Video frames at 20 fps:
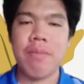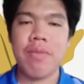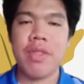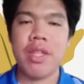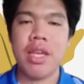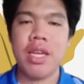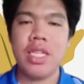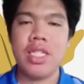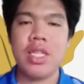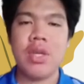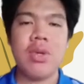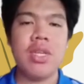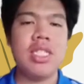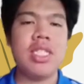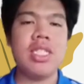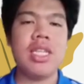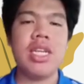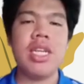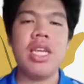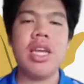So a
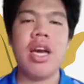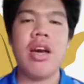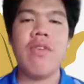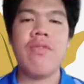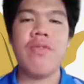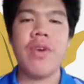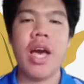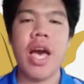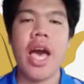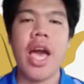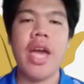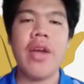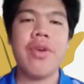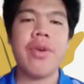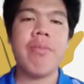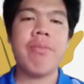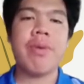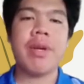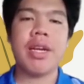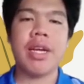study of
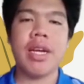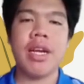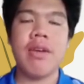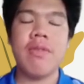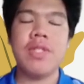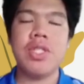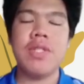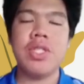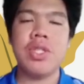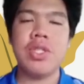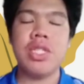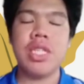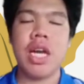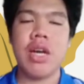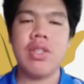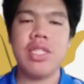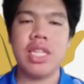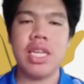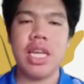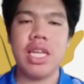Irenborough of
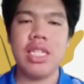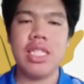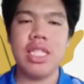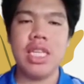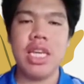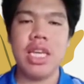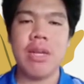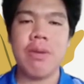2019,